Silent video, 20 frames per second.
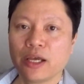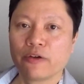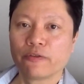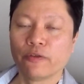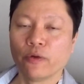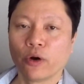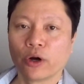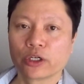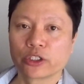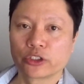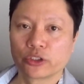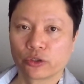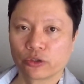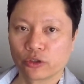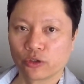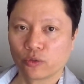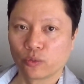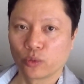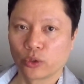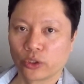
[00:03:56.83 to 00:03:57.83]
for
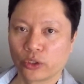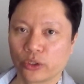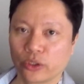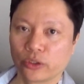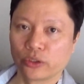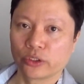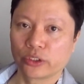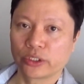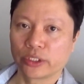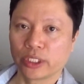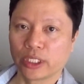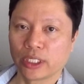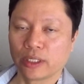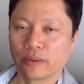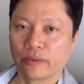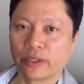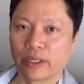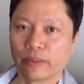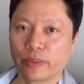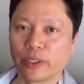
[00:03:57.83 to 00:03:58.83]
certain words
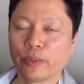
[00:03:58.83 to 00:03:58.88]
that